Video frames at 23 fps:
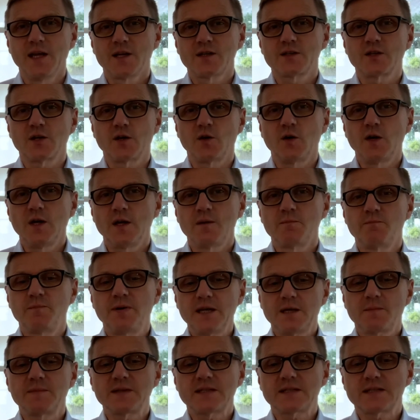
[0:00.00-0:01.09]
So
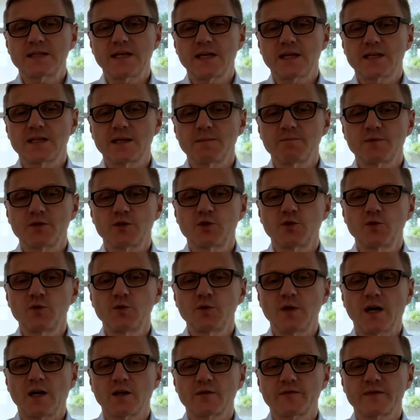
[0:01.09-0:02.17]
big mistake number
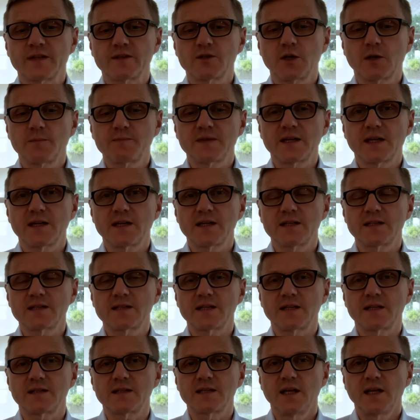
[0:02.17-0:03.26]
2 out of the top 10 list
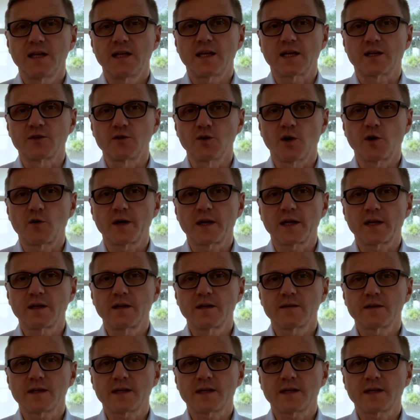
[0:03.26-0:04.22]
is ignoring the